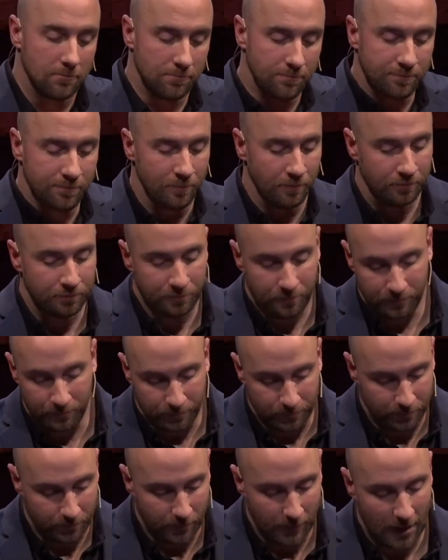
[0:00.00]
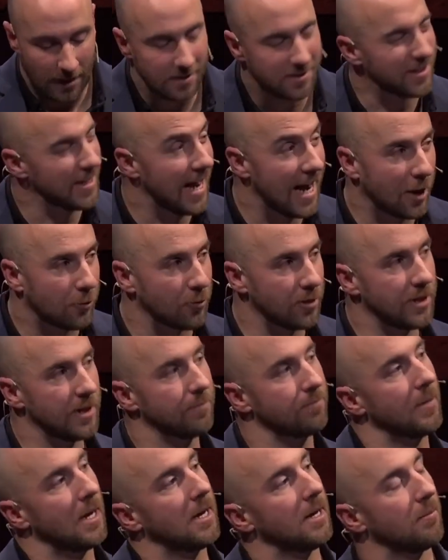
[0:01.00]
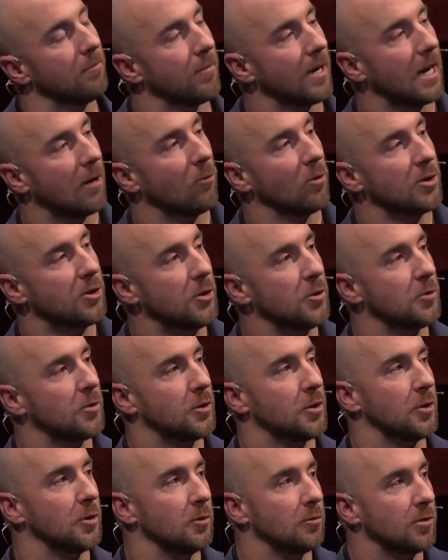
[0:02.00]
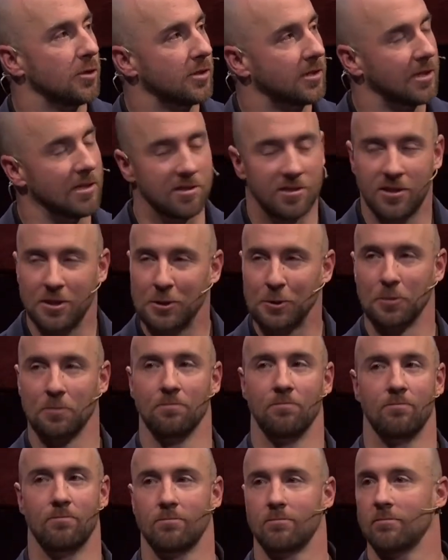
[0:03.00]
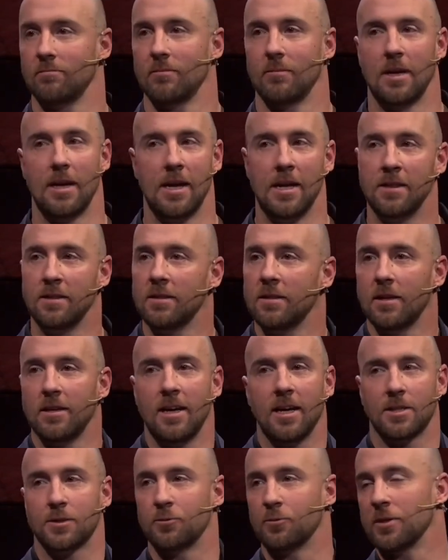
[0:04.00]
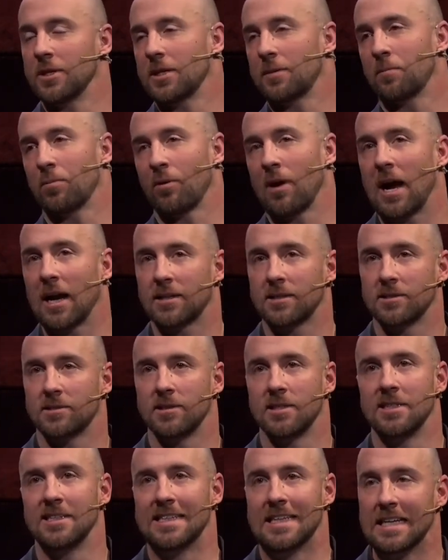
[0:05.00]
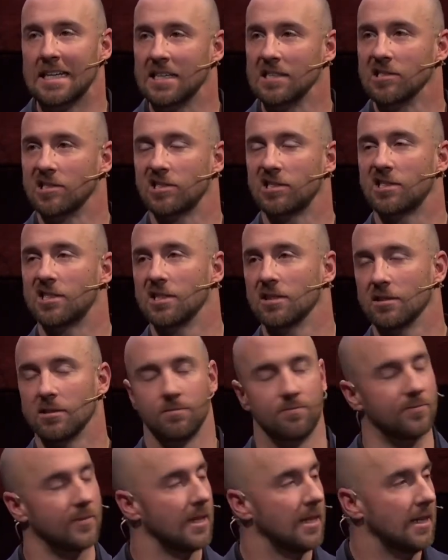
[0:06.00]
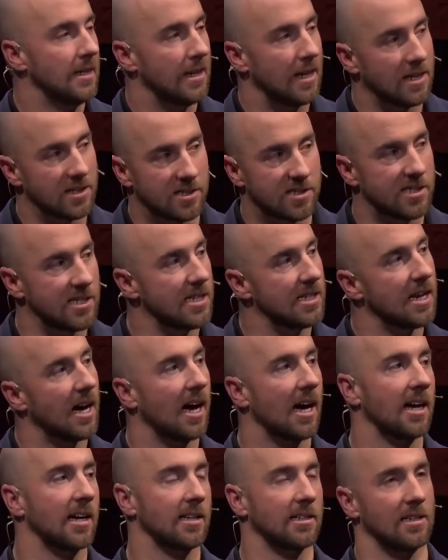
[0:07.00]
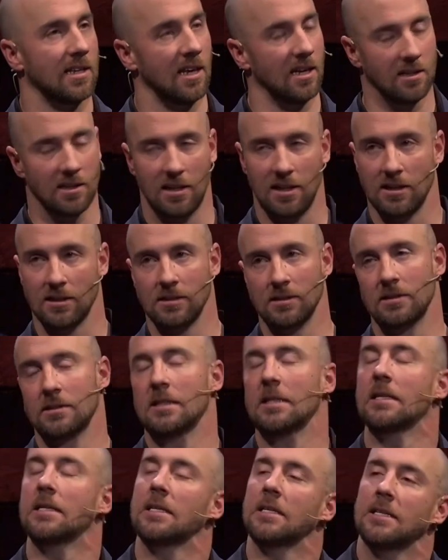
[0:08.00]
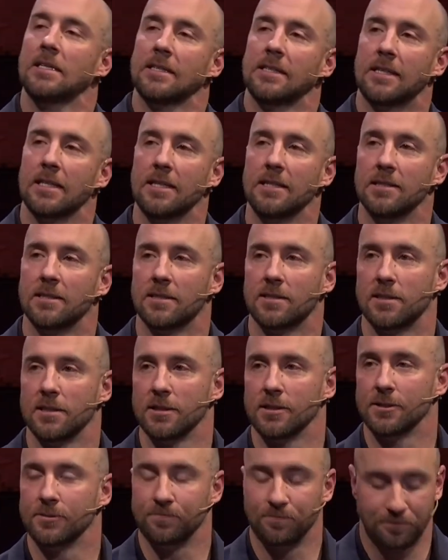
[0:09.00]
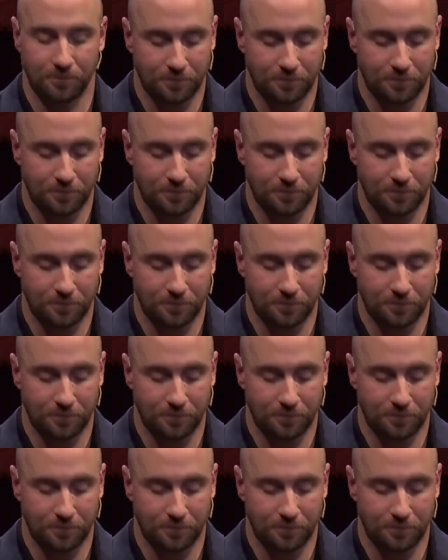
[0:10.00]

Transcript: it's an acronym, but I want you to just consider in the next week practicing getting still S T I L L, getting still.